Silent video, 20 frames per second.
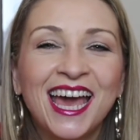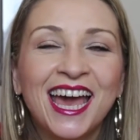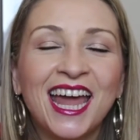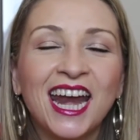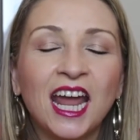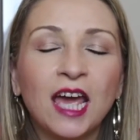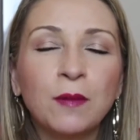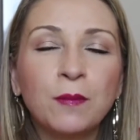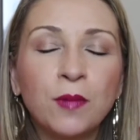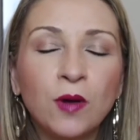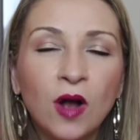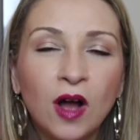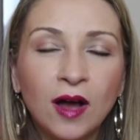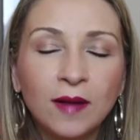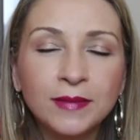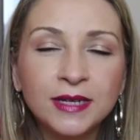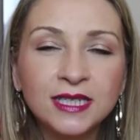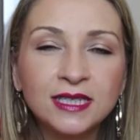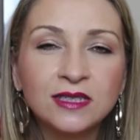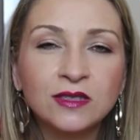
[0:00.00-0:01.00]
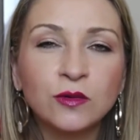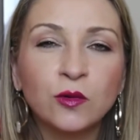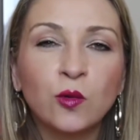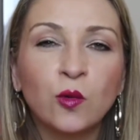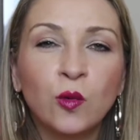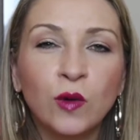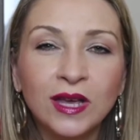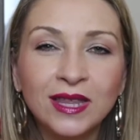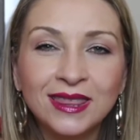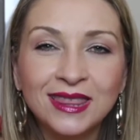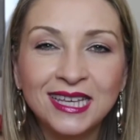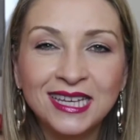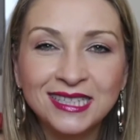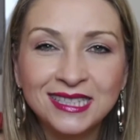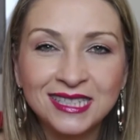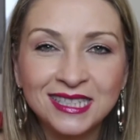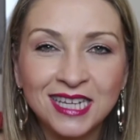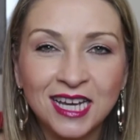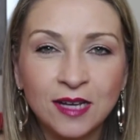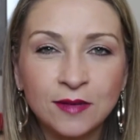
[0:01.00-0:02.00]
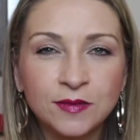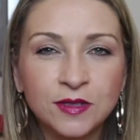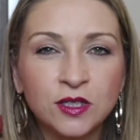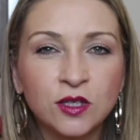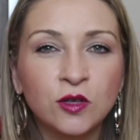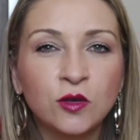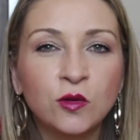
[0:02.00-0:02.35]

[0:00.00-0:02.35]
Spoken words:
And I promise with these steps,